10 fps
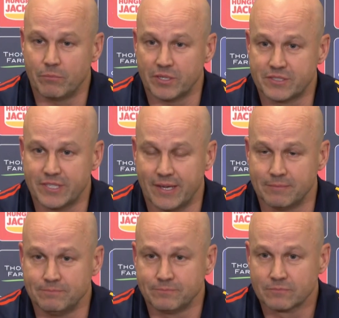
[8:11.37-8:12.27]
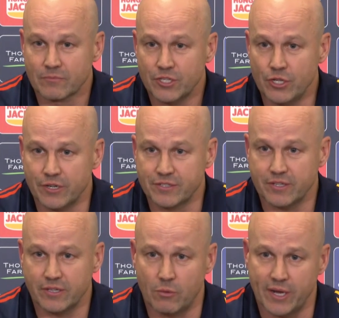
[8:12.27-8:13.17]
But um, you know, to
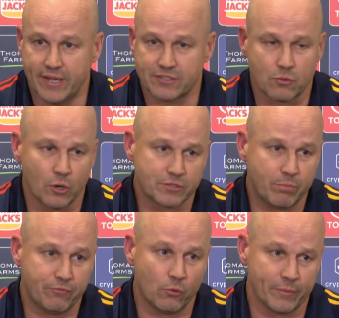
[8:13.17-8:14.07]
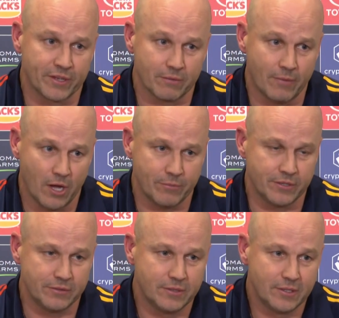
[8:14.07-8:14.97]
see the way that squad's performing at the
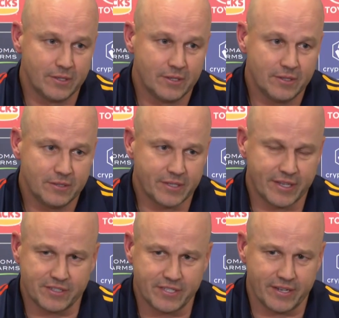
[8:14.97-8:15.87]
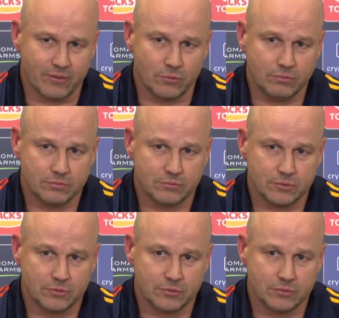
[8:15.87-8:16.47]
moment and to get a ten or,